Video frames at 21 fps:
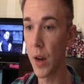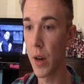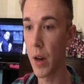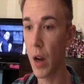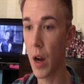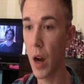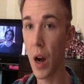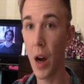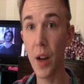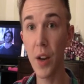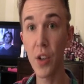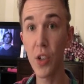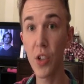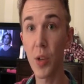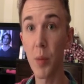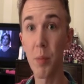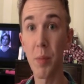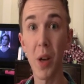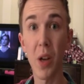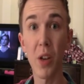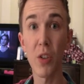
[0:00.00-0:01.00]
Oddish
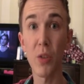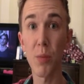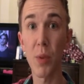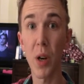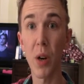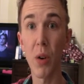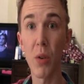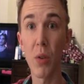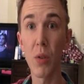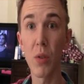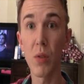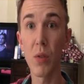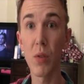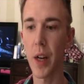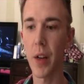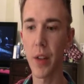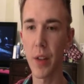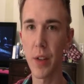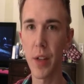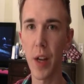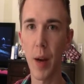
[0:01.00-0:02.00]
and Bellsprout
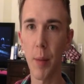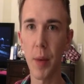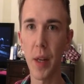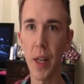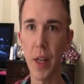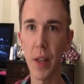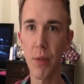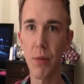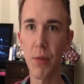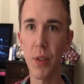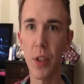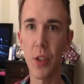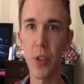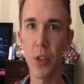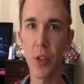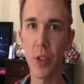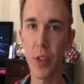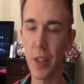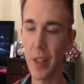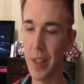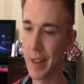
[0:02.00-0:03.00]
kind of the dominating
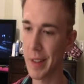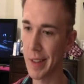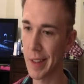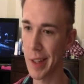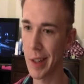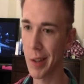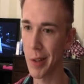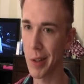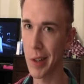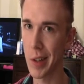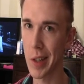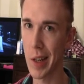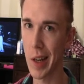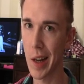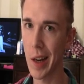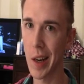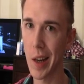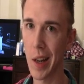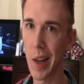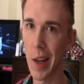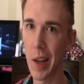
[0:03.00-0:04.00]
features, and now they're kind
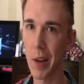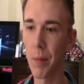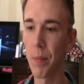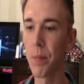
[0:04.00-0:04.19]
of not.